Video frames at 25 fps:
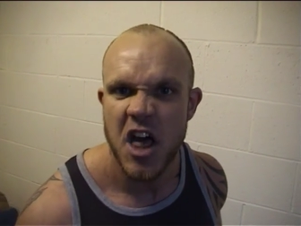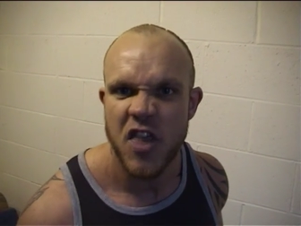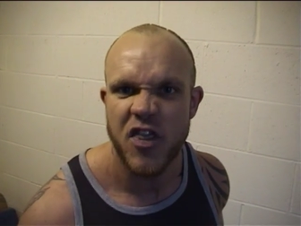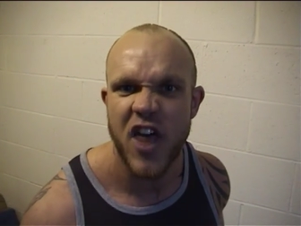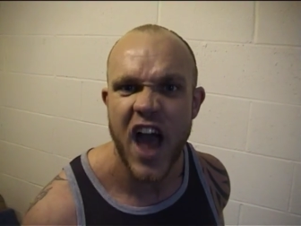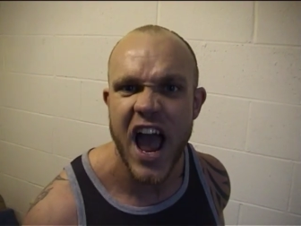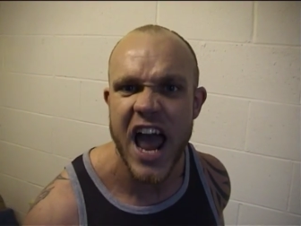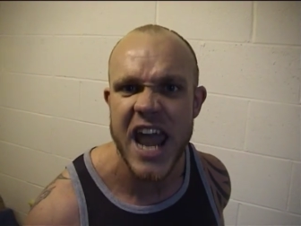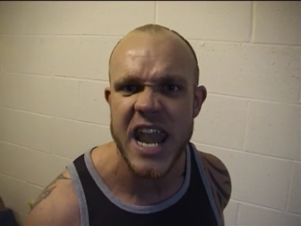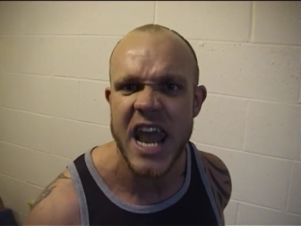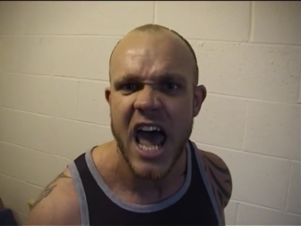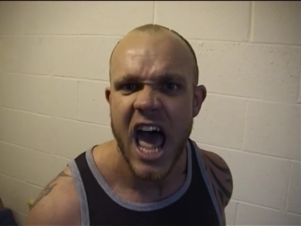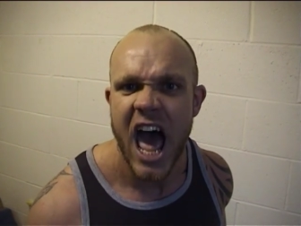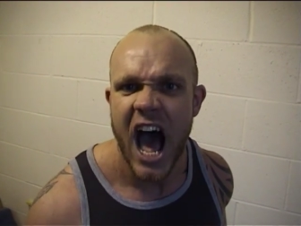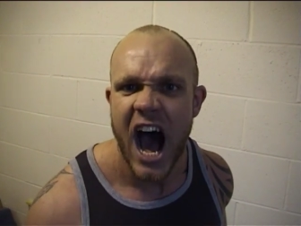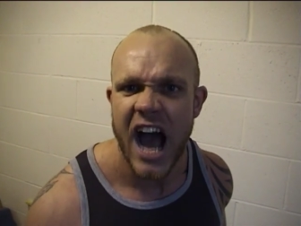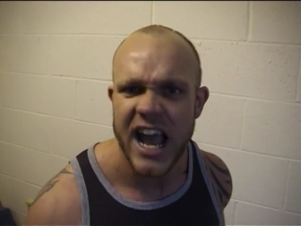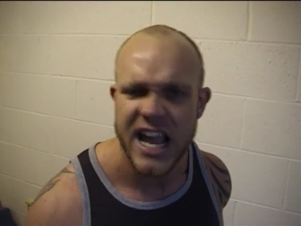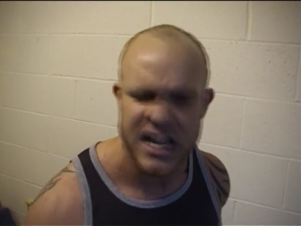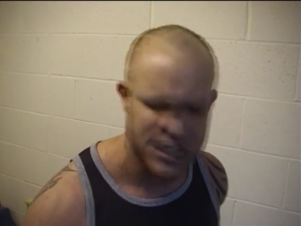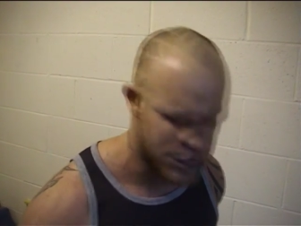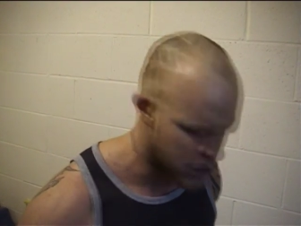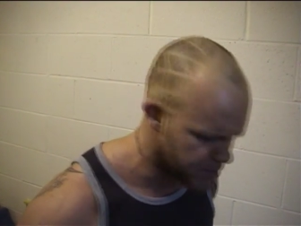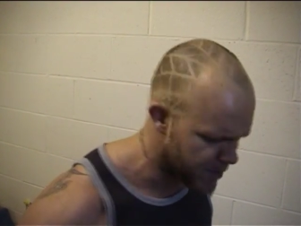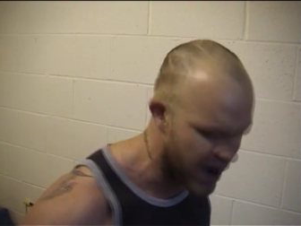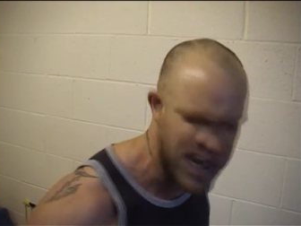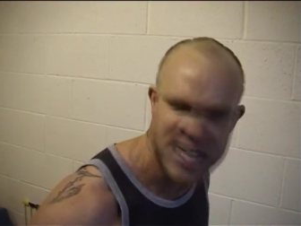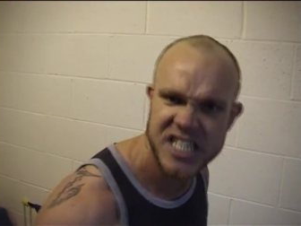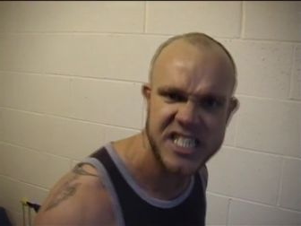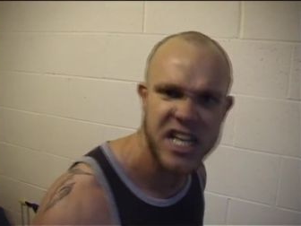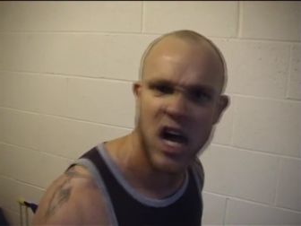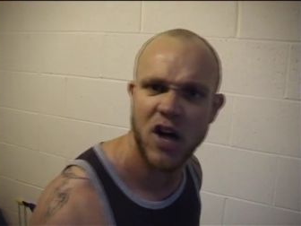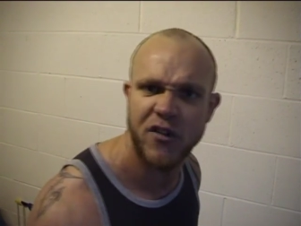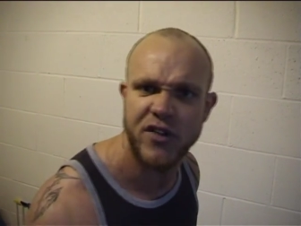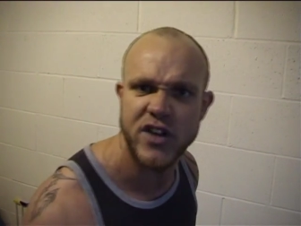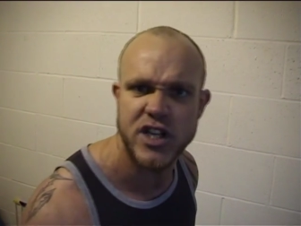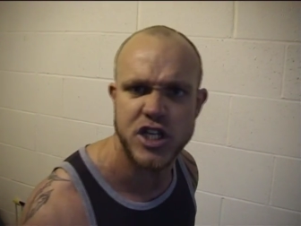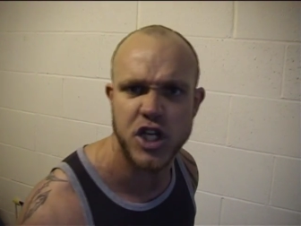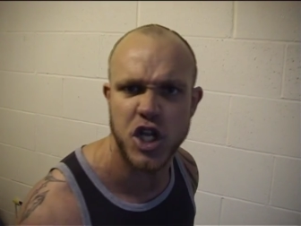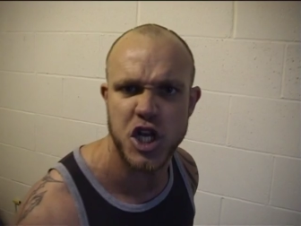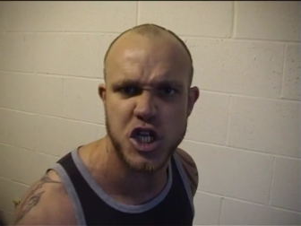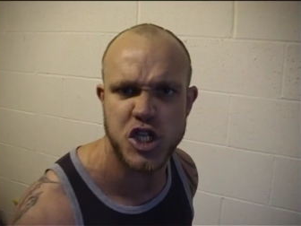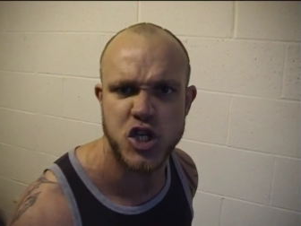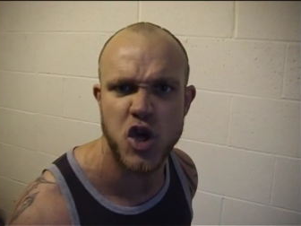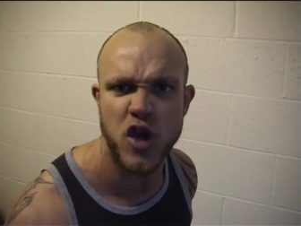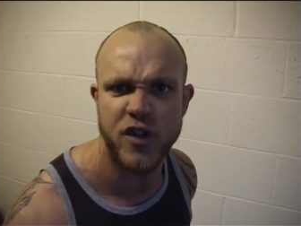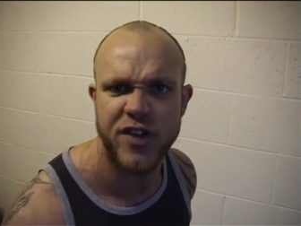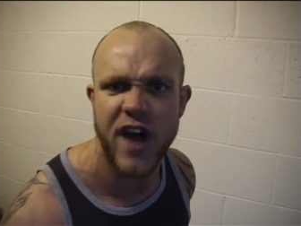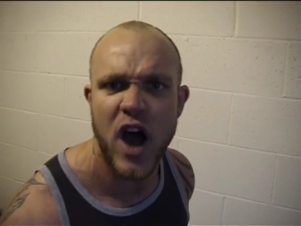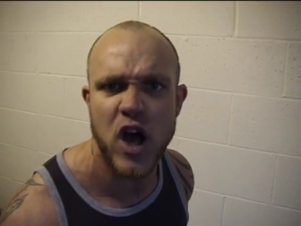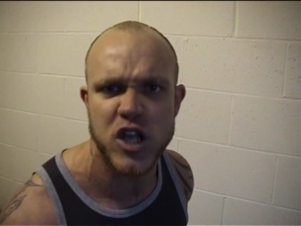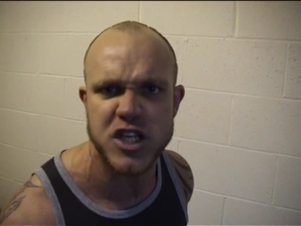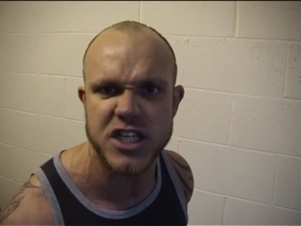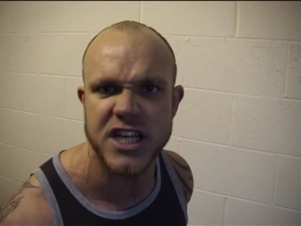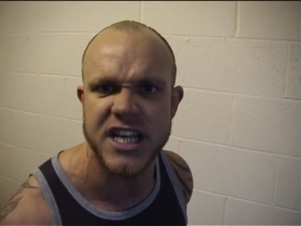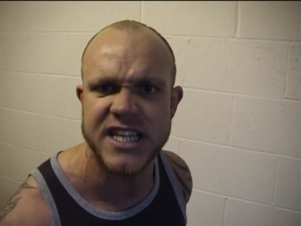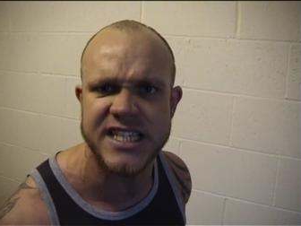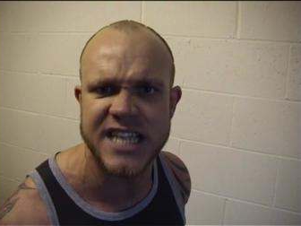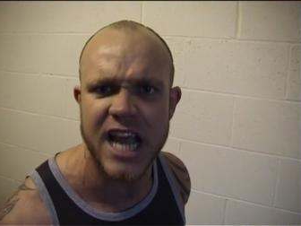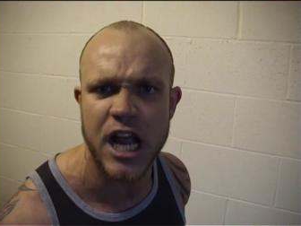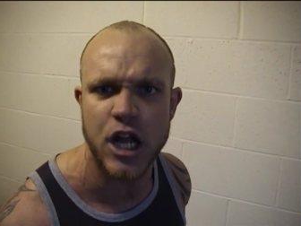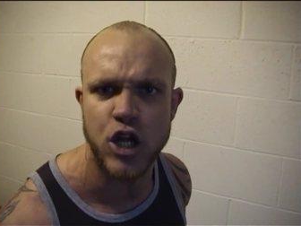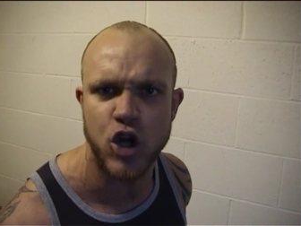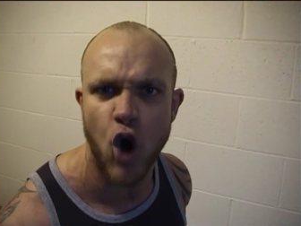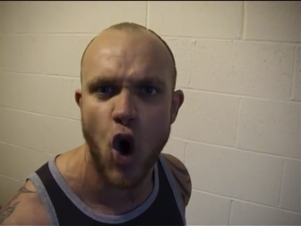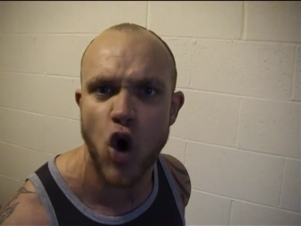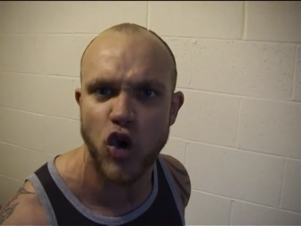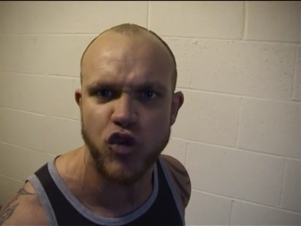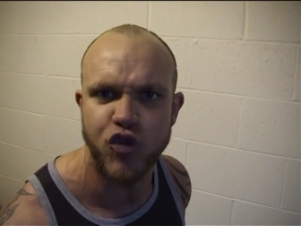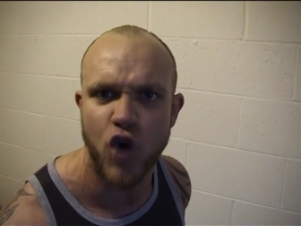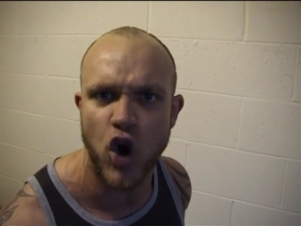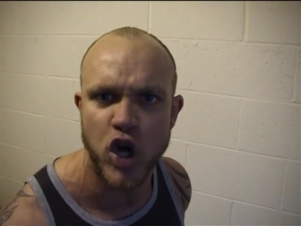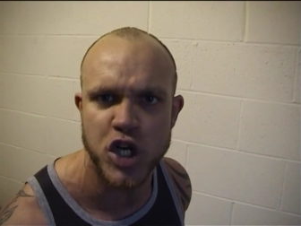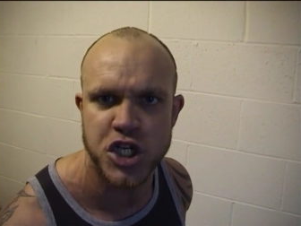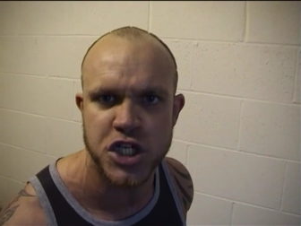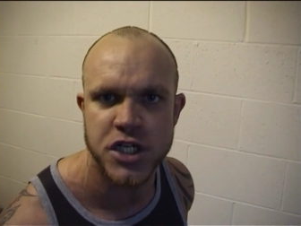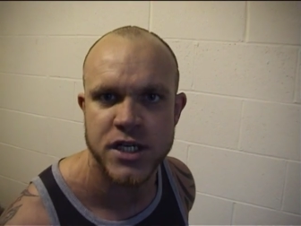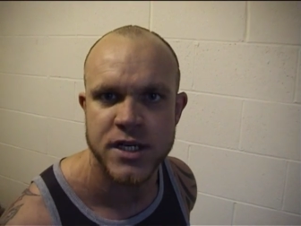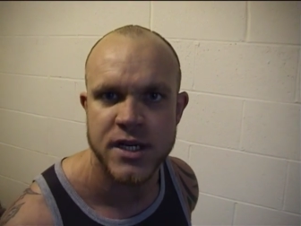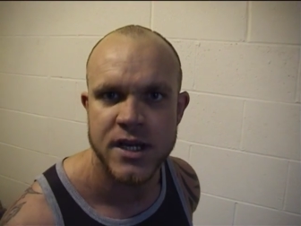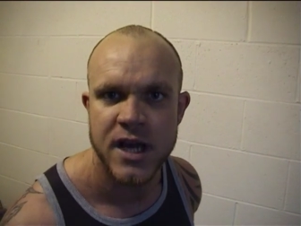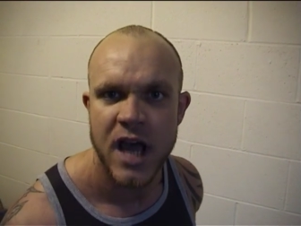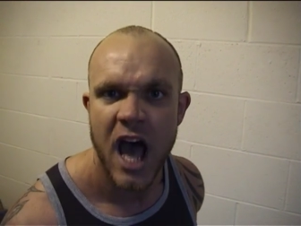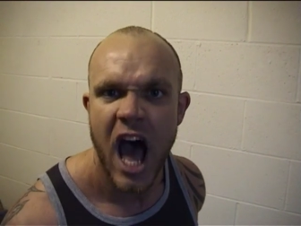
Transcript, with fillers: Then I entered myself into the 2010 Goldrush.